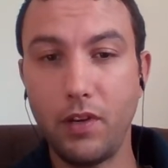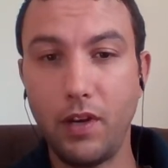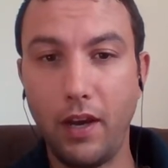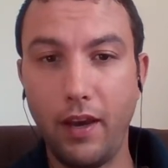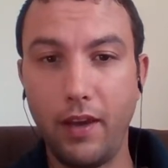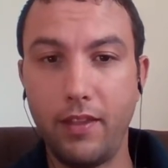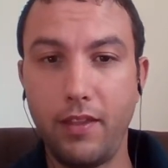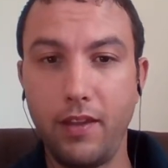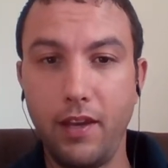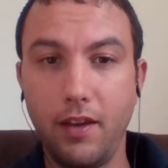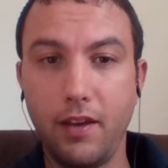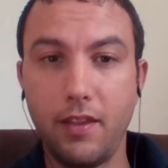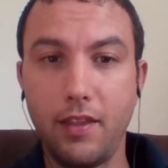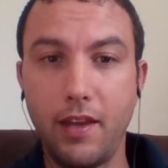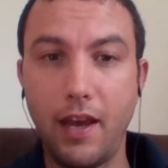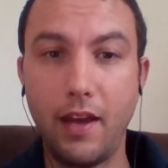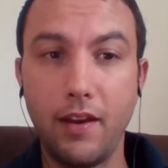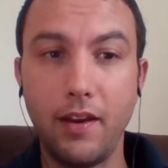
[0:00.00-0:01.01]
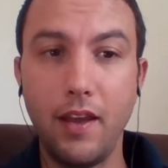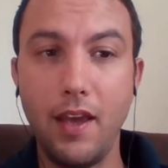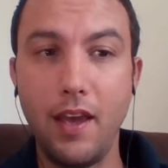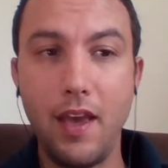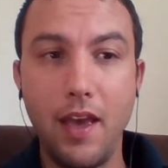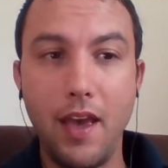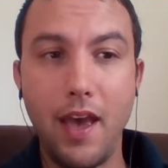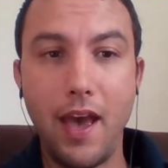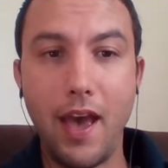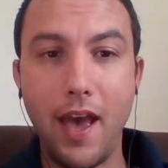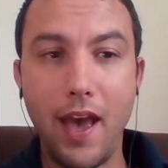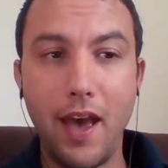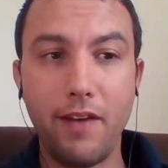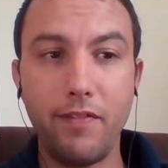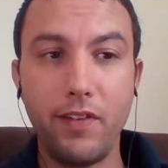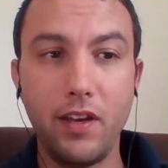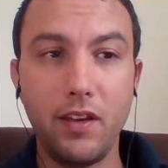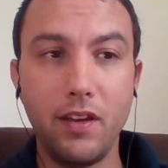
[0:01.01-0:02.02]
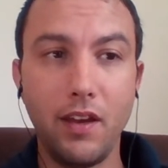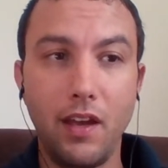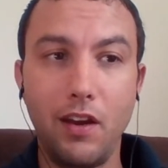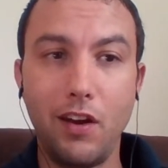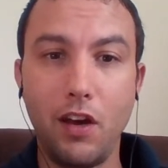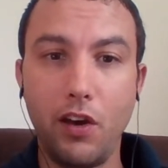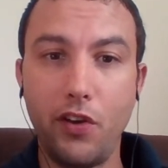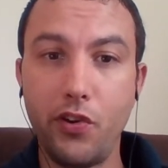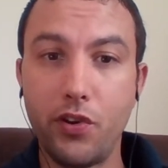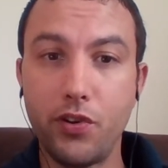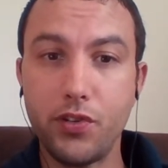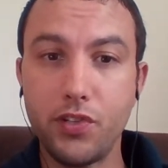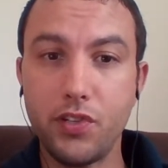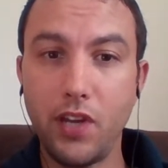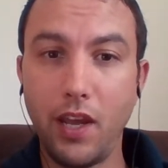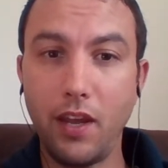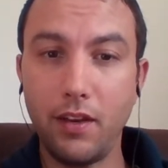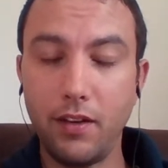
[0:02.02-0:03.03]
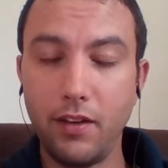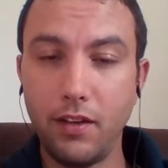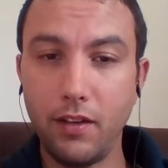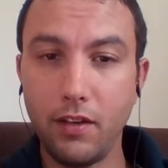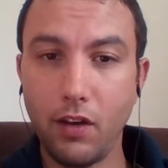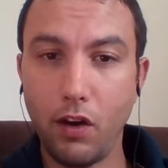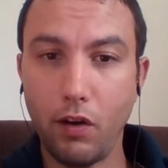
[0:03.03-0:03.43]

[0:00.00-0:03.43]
I think that having an understanding